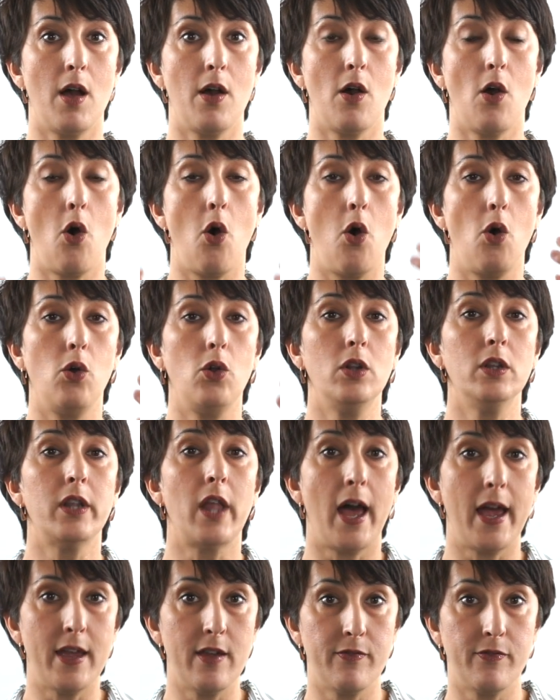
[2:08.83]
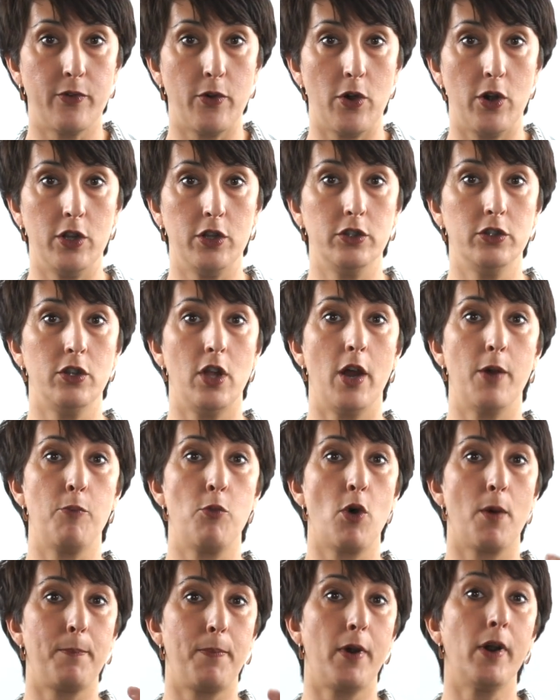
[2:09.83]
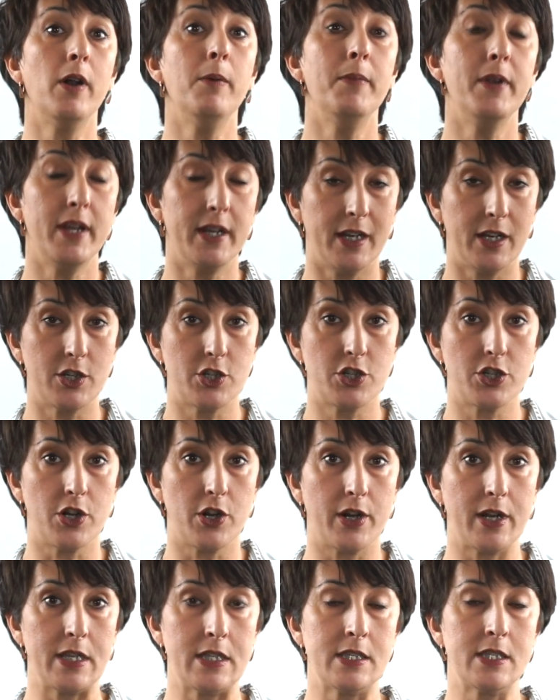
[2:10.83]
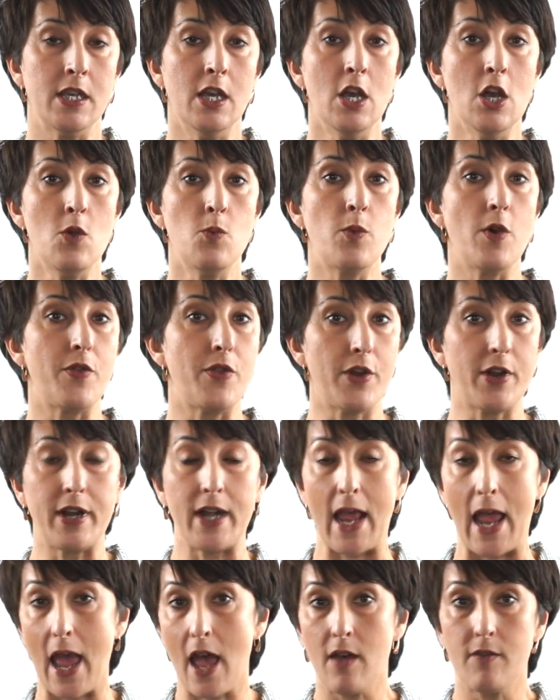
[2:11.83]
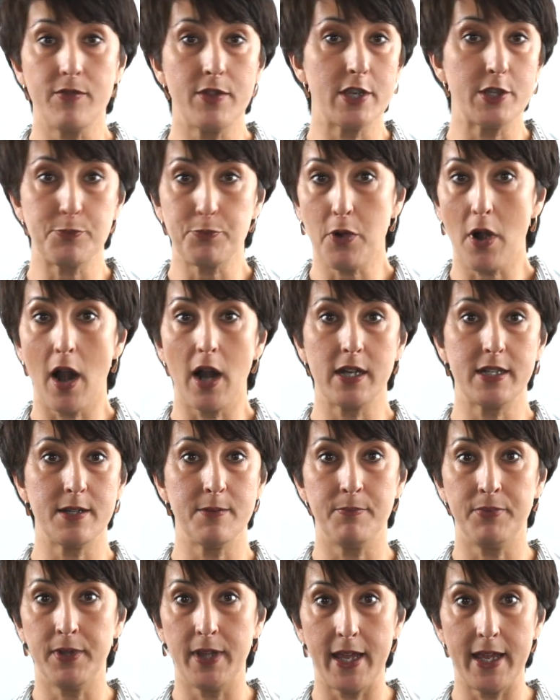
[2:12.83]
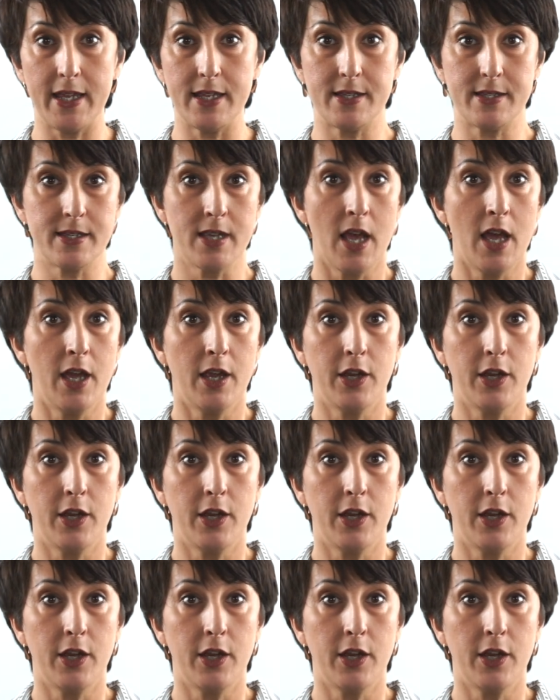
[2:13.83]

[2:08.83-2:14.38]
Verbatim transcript: whole life or a, a more permanent insurance where they're going to have this product in place,